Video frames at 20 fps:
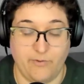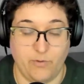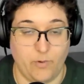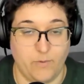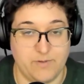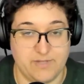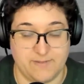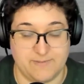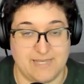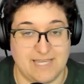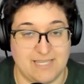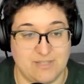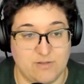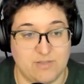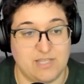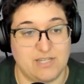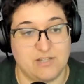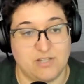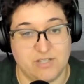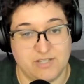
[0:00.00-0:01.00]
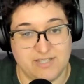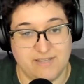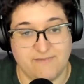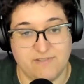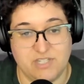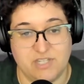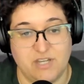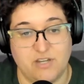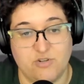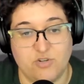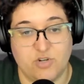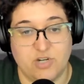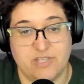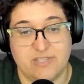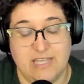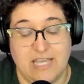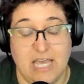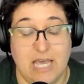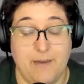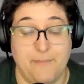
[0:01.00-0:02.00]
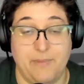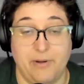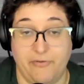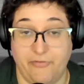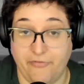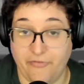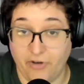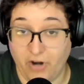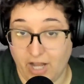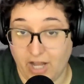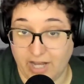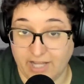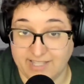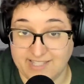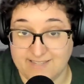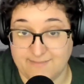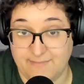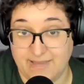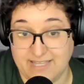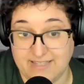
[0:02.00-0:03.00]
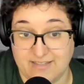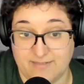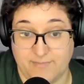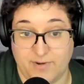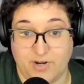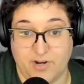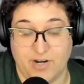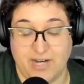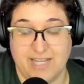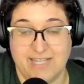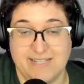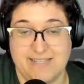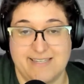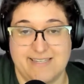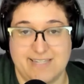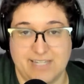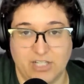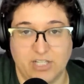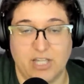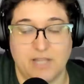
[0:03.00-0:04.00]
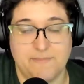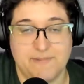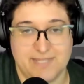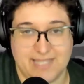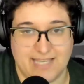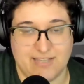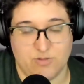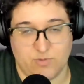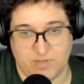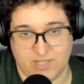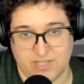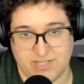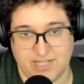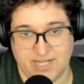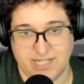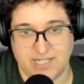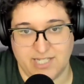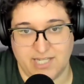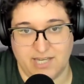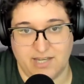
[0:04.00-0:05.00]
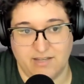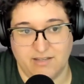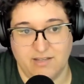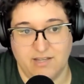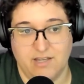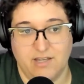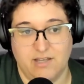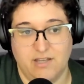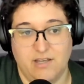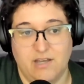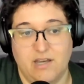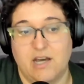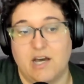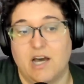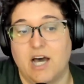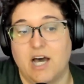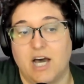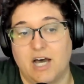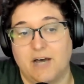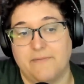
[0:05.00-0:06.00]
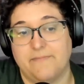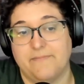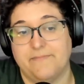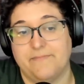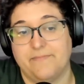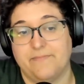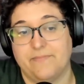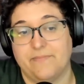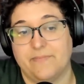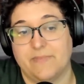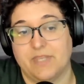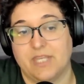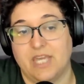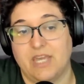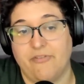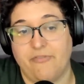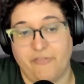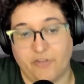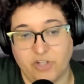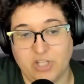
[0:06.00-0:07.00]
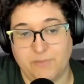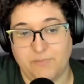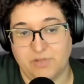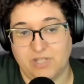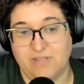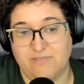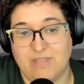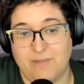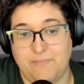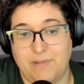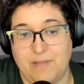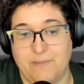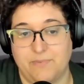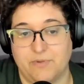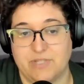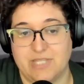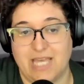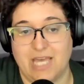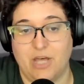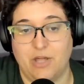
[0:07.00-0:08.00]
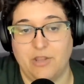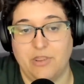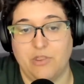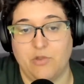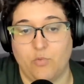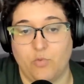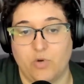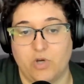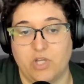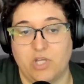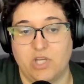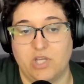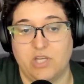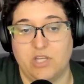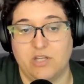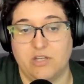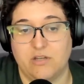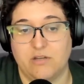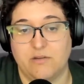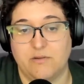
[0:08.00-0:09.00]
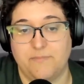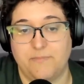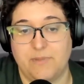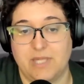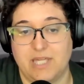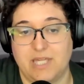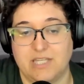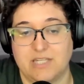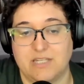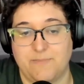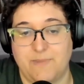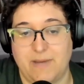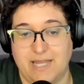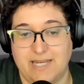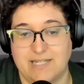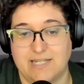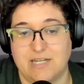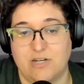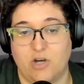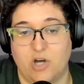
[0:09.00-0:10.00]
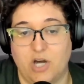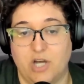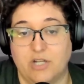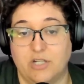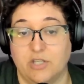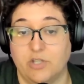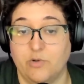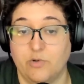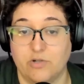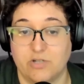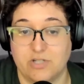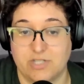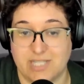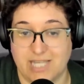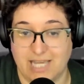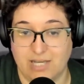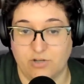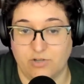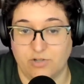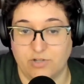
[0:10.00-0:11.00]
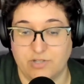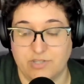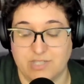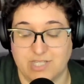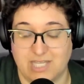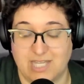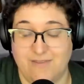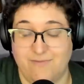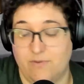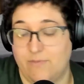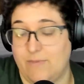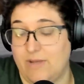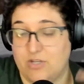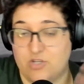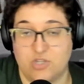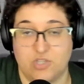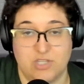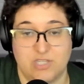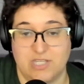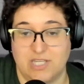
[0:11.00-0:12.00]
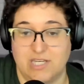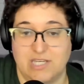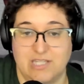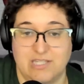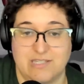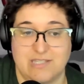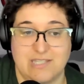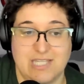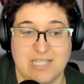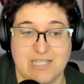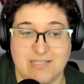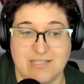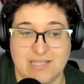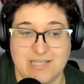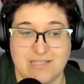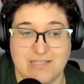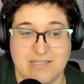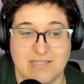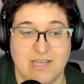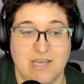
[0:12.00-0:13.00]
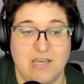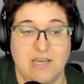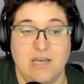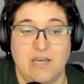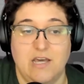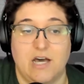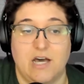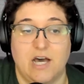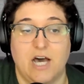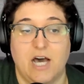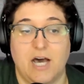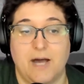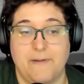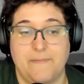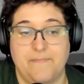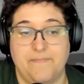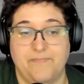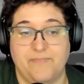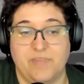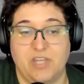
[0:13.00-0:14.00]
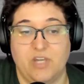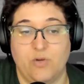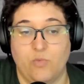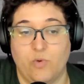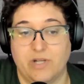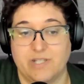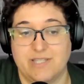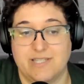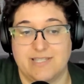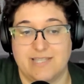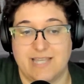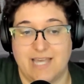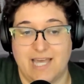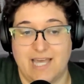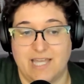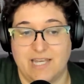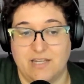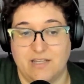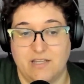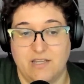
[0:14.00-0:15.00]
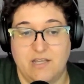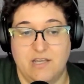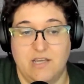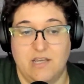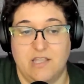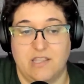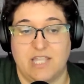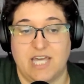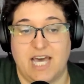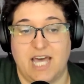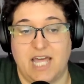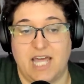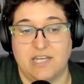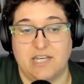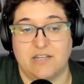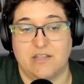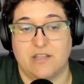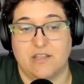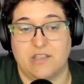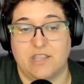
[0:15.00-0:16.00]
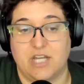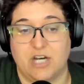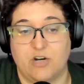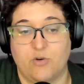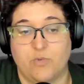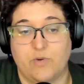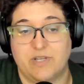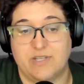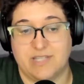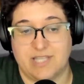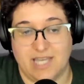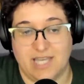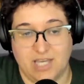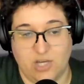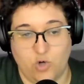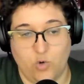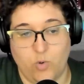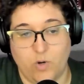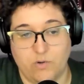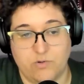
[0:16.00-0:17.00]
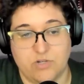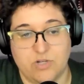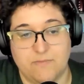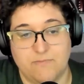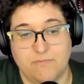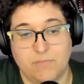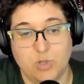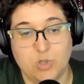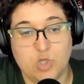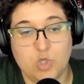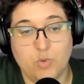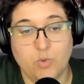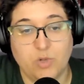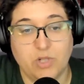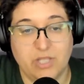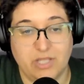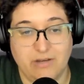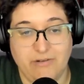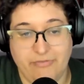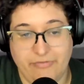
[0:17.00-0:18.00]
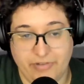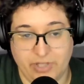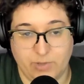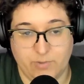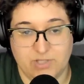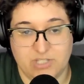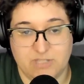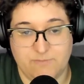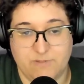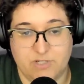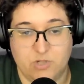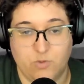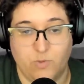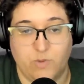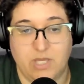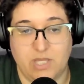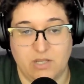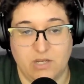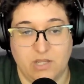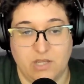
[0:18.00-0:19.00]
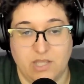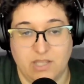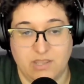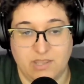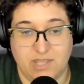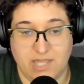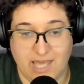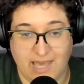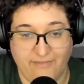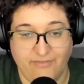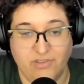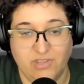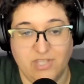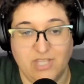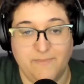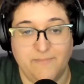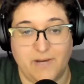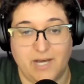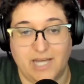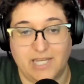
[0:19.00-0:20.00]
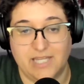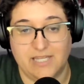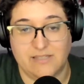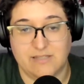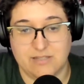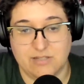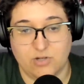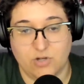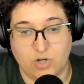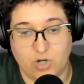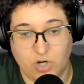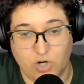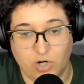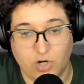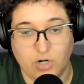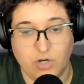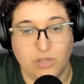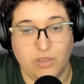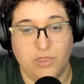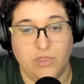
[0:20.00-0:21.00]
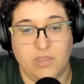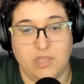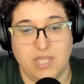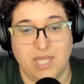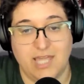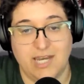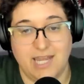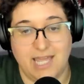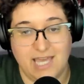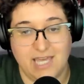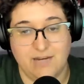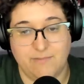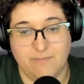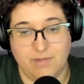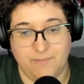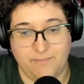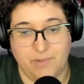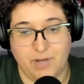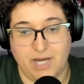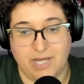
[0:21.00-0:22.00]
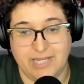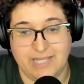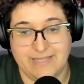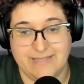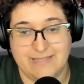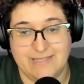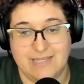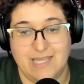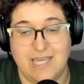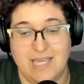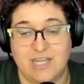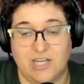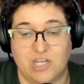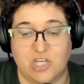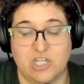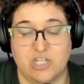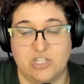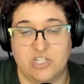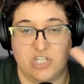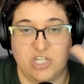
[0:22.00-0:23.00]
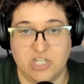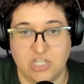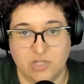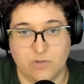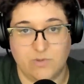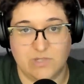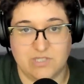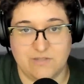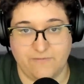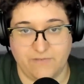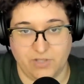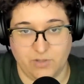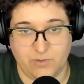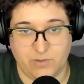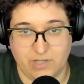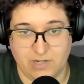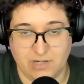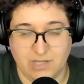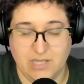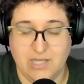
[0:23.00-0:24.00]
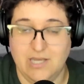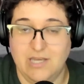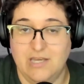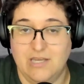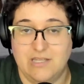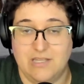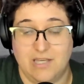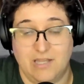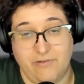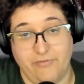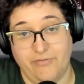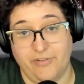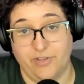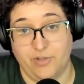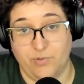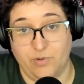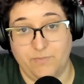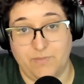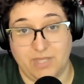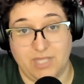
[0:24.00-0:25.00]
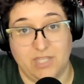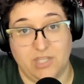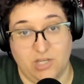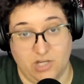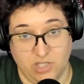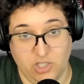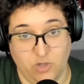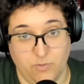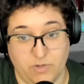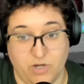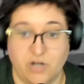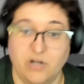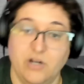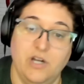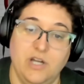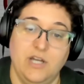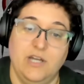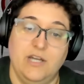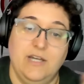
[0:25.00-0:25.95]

Everyone was mm. obsessed with it until the 1700s. But Franz Mesmer is still obsessed with this idea. Um, he fully believed that people's health would be dependent on lunar cycles. He even mentioned this in his thesis. Um, he once said that there was a quote mutual influence between the heavenly bodies, earth, and animate bodies in a continuous fluid, and fluid being a humor.